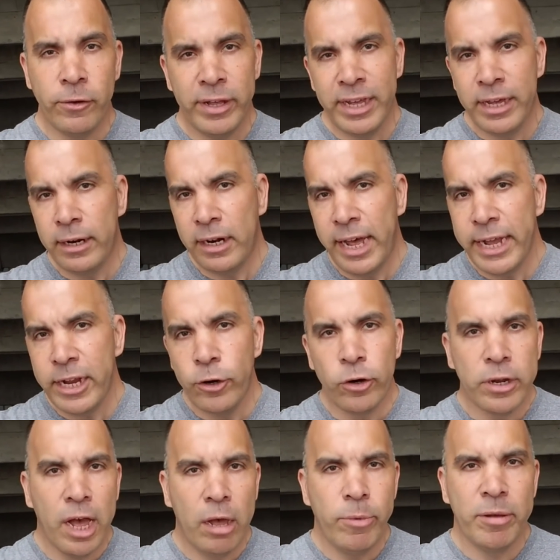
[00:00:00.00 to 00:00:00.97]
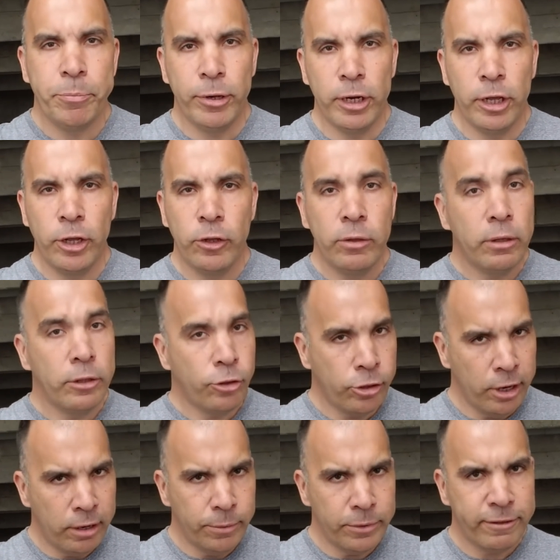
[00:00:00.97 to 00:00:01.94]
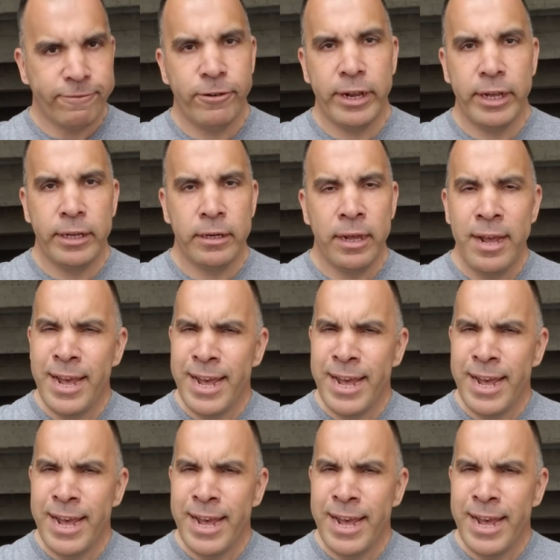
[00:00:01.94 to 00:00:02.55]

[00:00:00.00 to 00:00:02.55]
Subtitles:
hit like or comment below, share it with a friend,